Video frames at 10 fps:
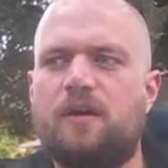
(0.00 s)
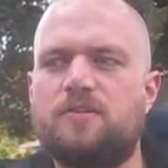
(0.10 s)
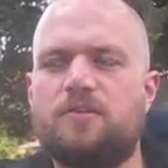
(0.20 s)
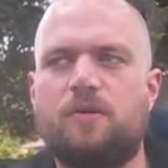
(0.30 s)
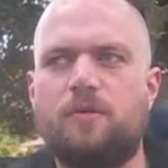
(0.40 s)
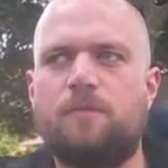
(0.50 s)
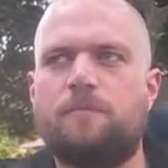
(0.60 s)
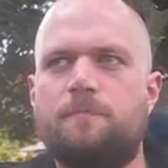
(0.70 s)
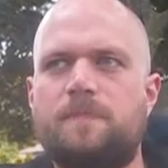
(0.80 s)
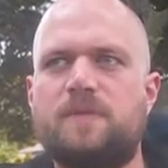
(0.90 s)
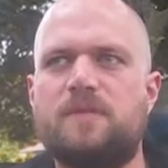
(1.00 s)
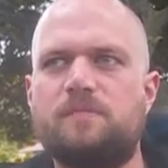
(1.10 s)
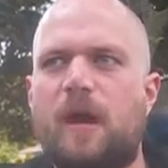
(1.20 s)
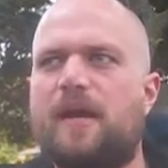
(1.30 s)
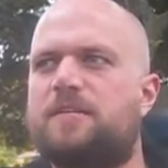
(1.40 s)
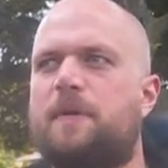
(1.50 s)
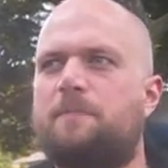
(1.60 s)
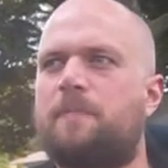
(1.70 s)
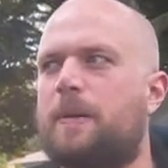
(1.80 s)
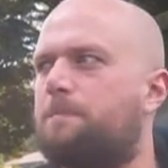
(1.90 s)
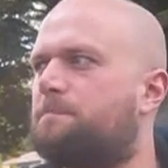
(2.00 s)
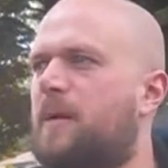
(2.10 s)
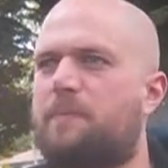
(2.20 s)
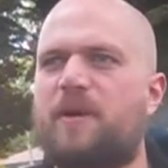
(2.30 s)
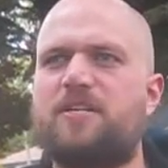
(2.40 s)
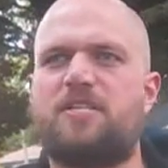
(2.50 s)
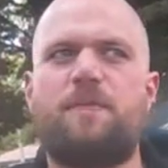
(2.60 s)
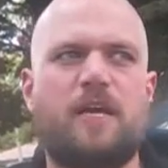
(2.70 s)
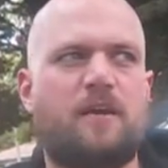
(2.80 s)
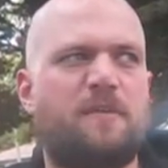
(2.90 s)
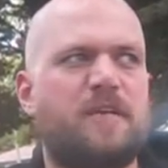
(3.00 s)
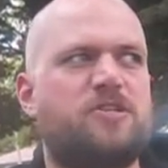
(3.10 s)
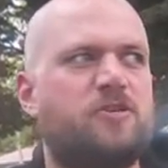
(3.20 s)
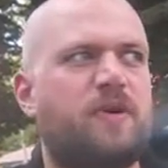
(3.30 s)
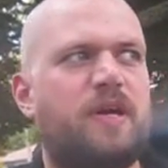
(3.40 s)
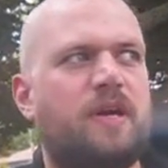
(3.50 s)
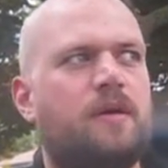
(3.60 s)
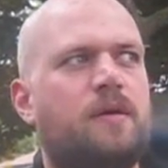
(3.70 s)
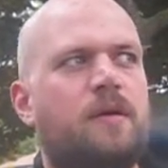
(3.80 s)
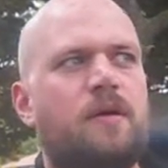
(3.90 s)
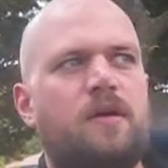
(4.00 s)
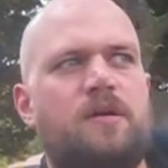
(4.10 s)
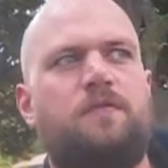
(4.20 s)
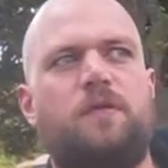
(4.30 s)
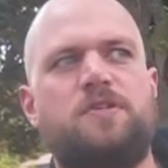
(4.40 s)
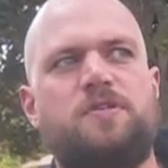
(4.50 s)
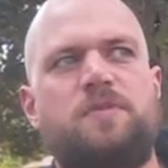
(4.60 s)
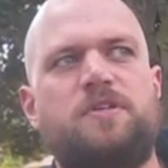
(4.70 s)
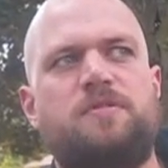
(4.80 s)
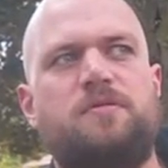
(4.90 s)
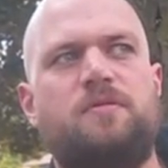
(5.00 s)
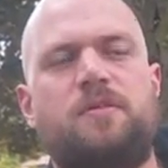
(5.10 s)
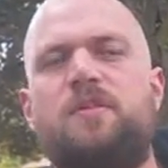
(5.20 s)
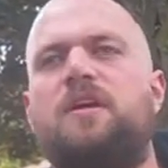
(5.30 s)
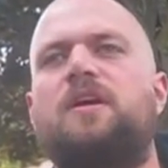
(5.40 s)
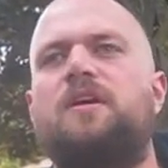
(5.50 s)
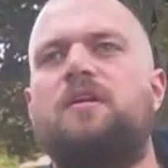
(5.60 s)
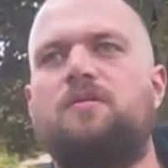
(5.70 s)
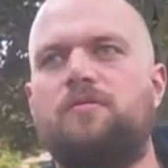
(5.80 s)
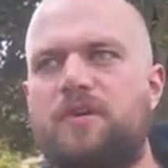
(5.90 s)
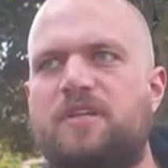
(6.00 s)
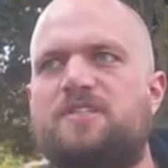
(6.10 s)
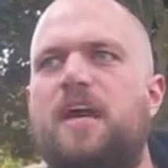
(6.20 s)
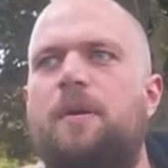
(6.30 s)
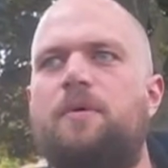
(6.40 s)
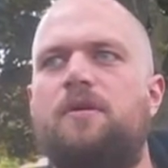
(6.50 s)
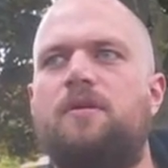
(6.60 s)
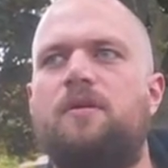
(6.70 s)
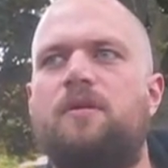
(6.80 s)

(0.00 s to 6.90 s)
So I guess by participating and by doing, it forces me to think and re-examine